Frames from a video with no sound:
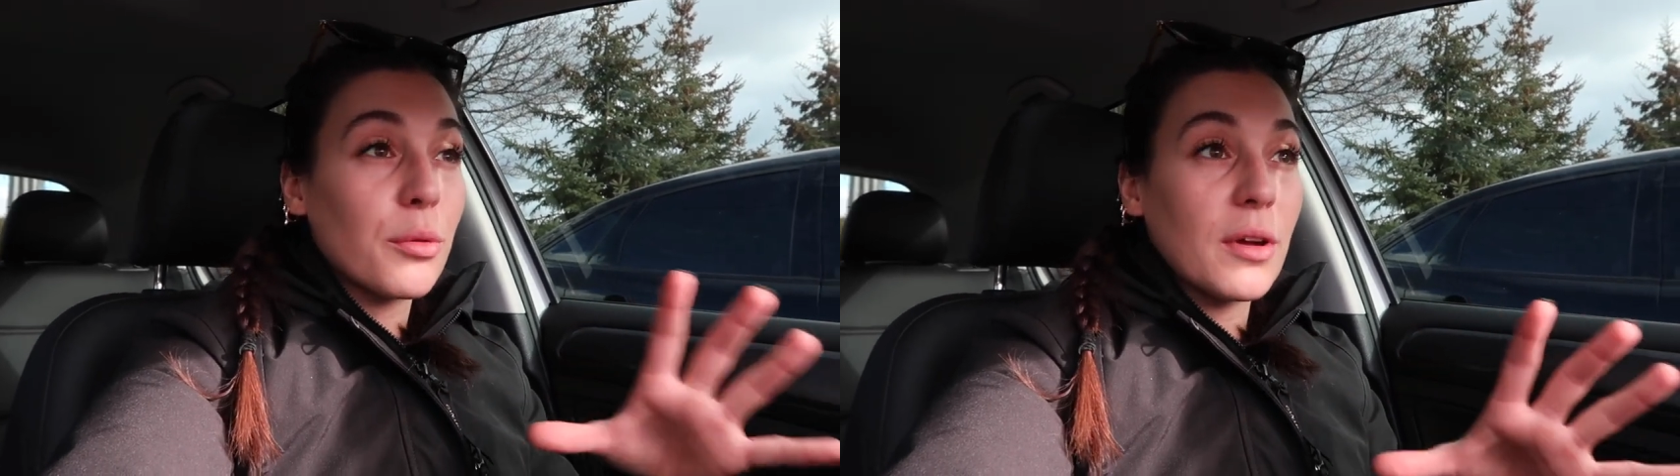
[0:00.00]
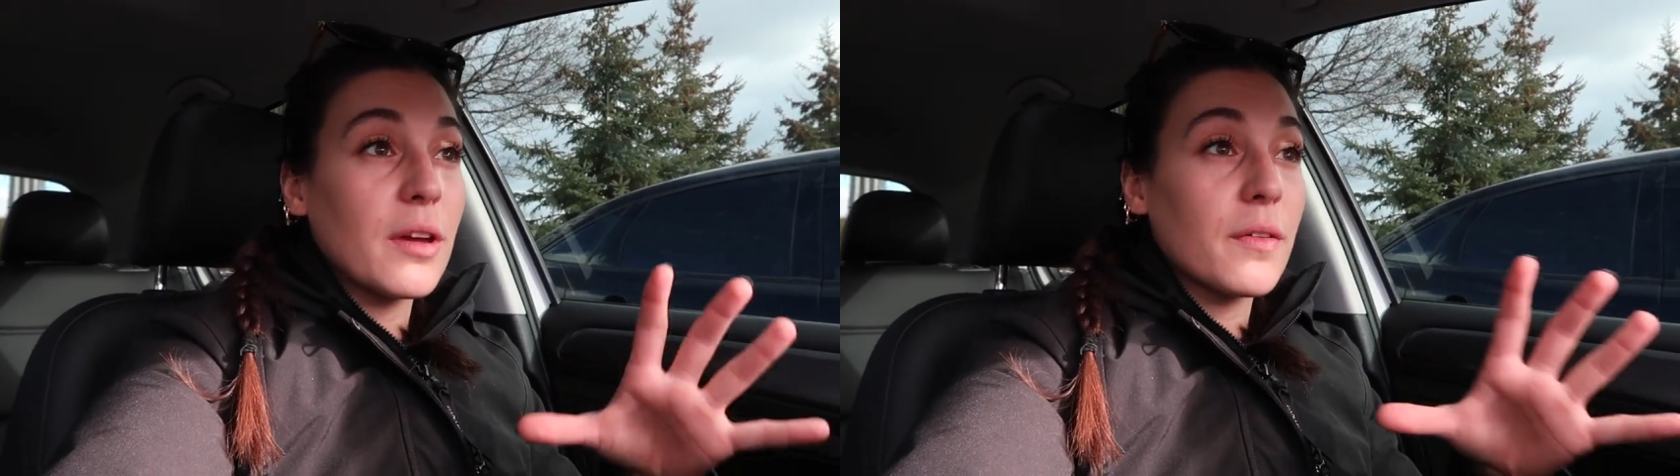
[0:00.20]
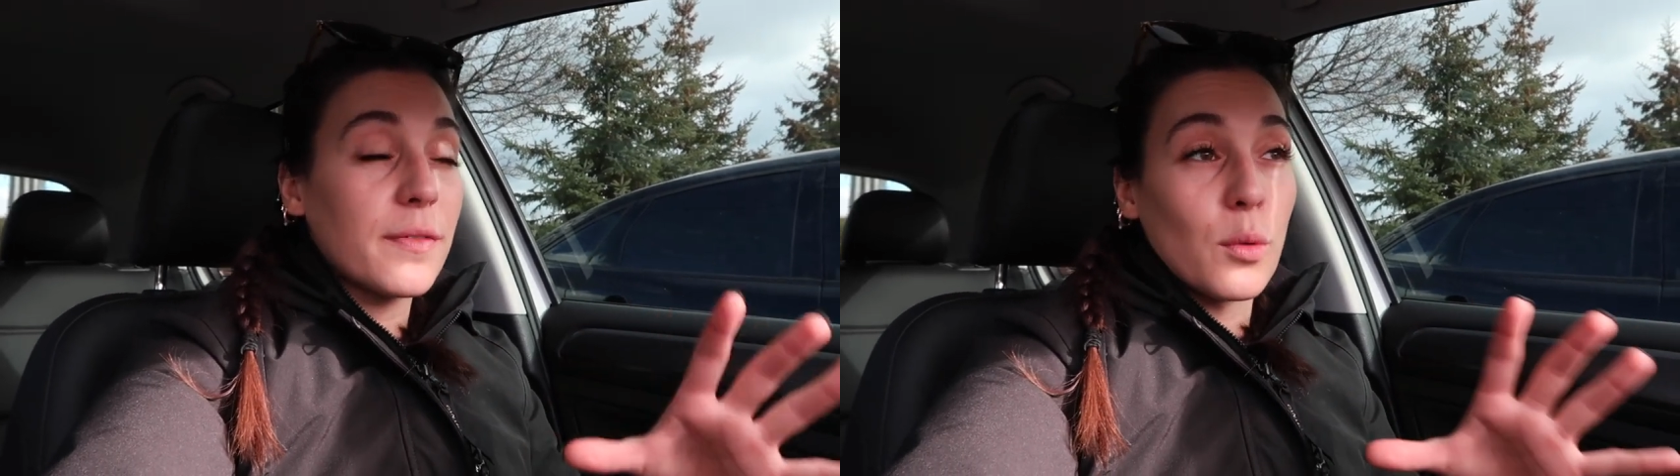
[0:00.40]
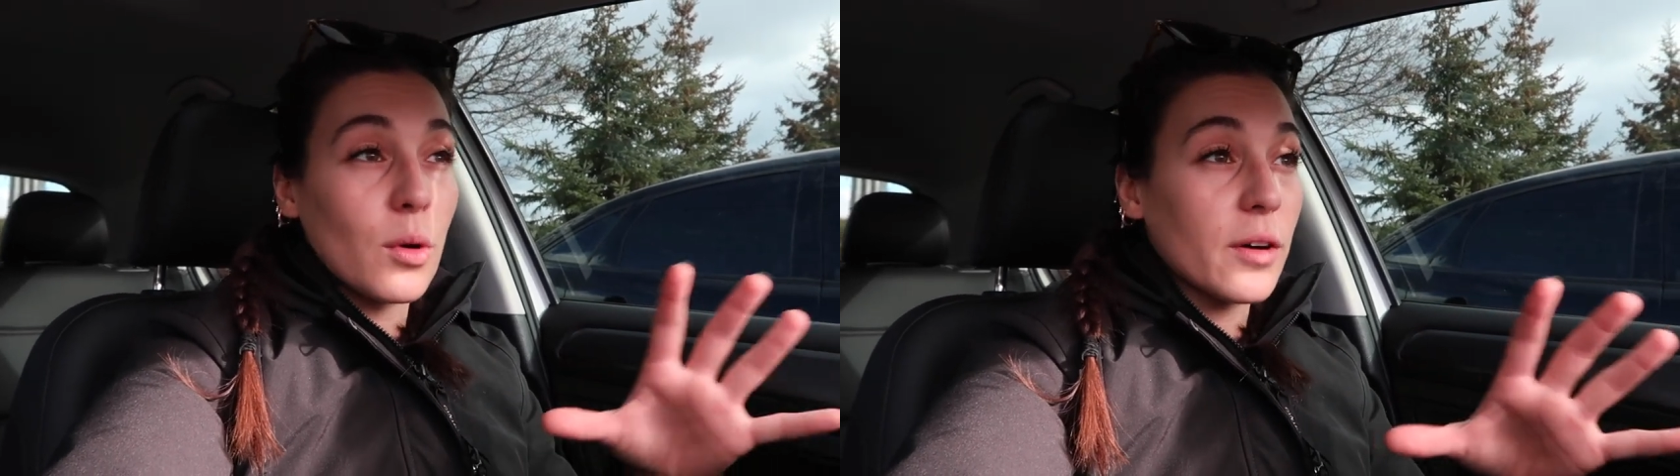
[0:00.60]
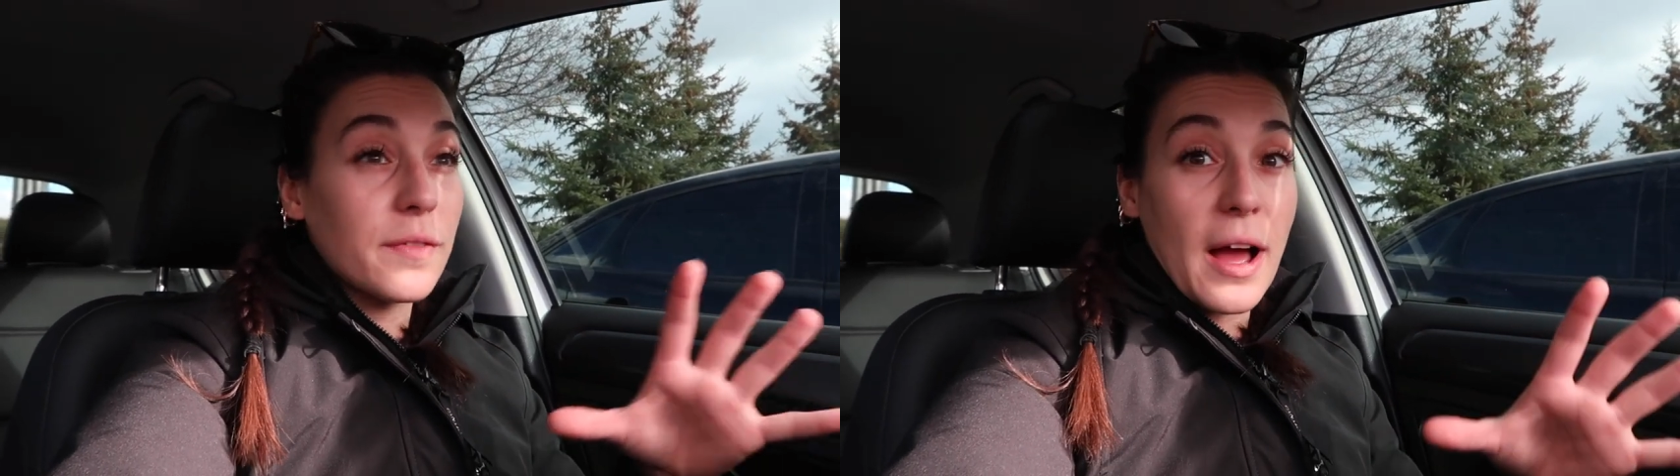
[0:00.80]
3,
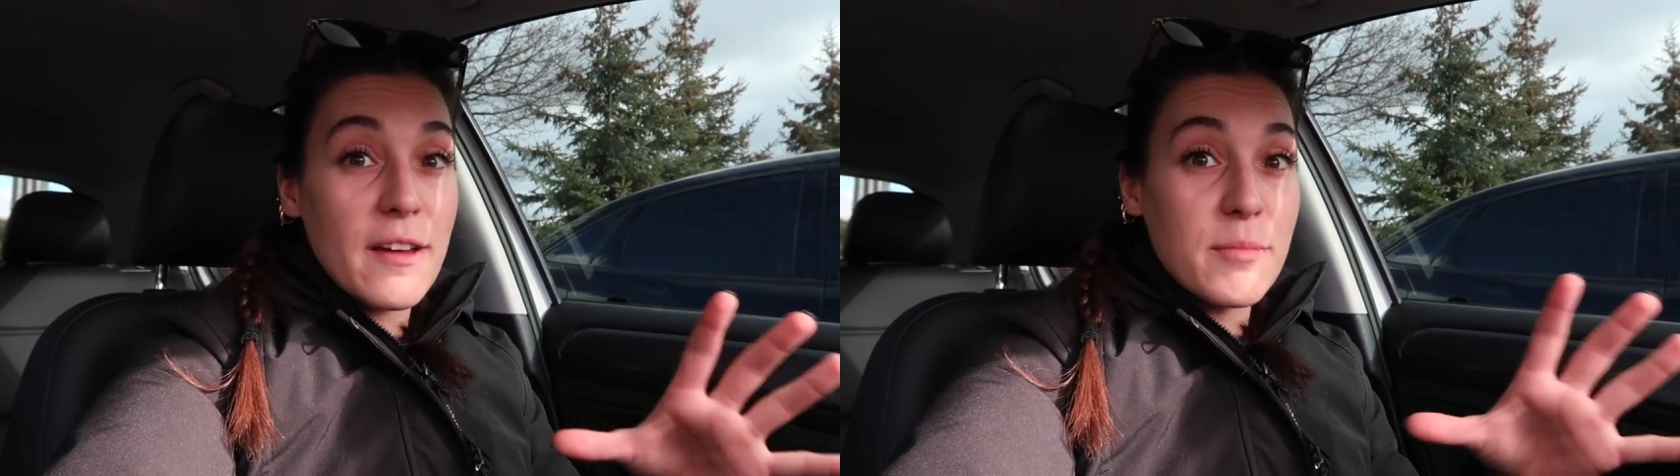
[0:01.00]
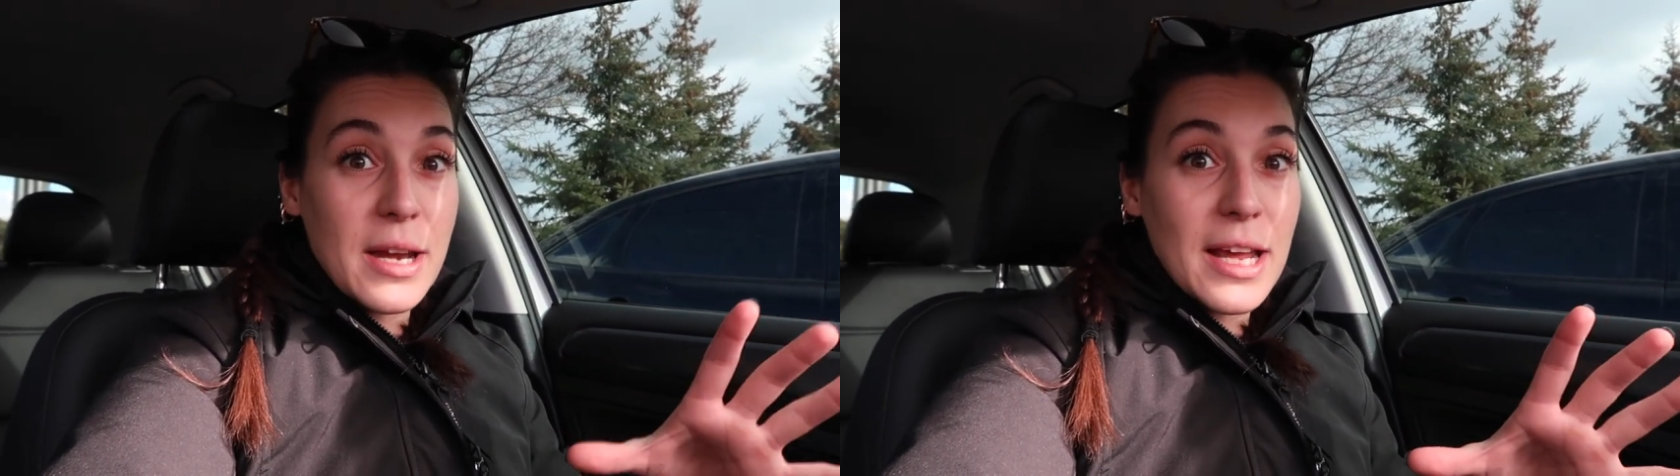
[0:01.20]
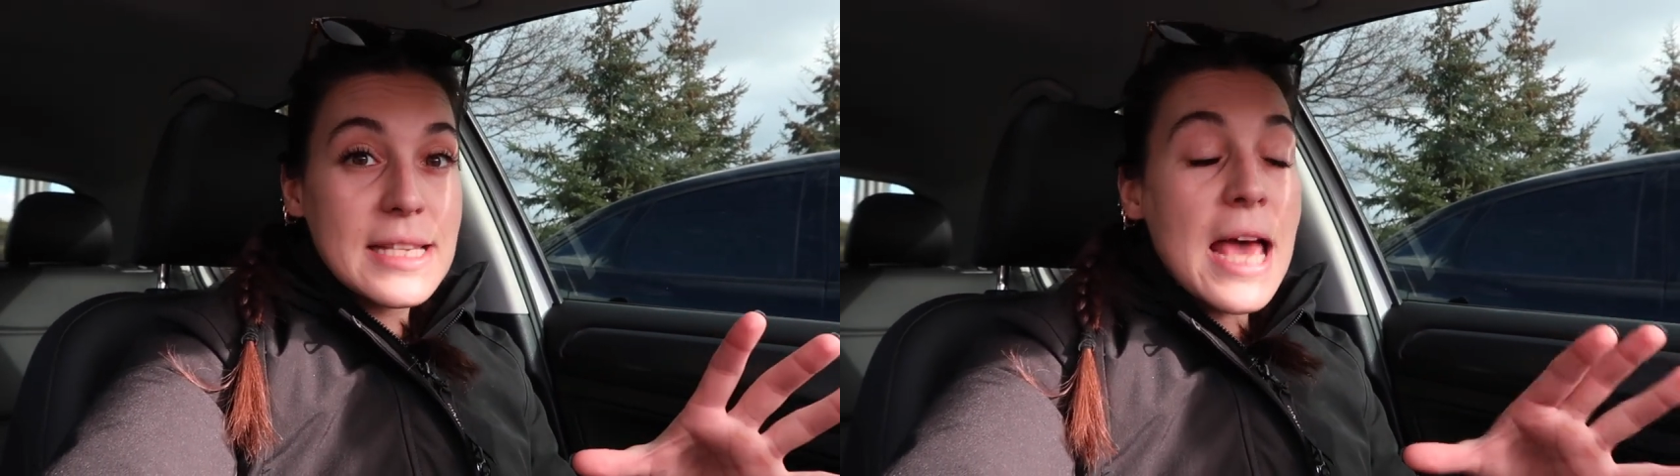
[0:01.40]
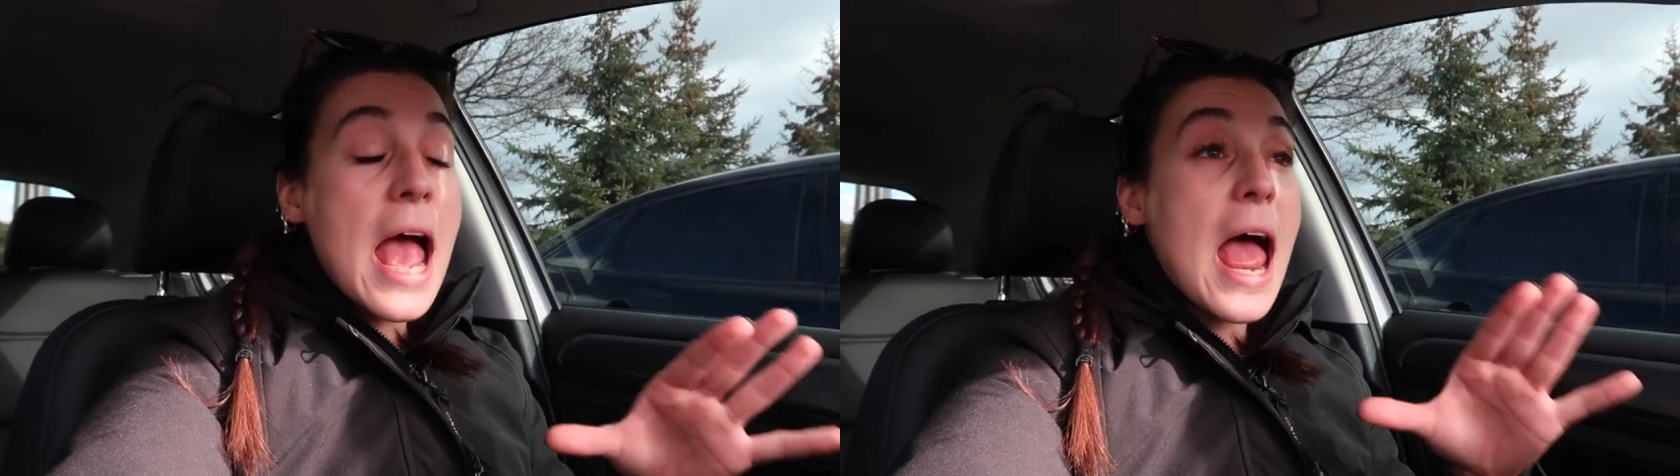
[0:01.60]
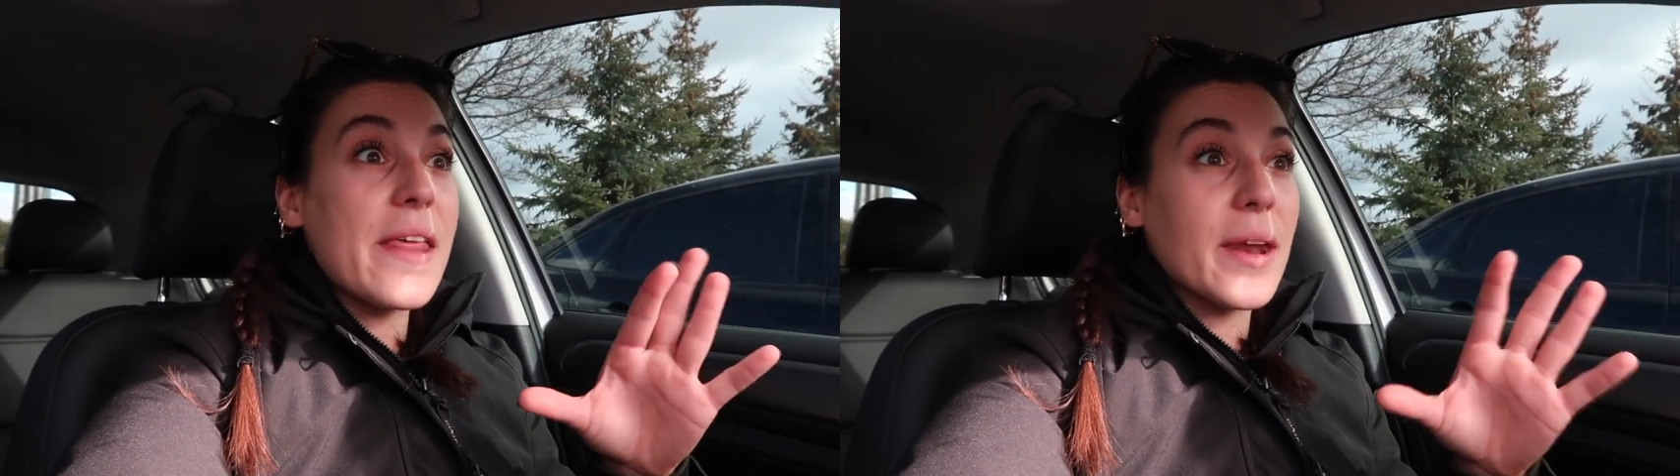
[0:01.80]
4, 5 minutes, and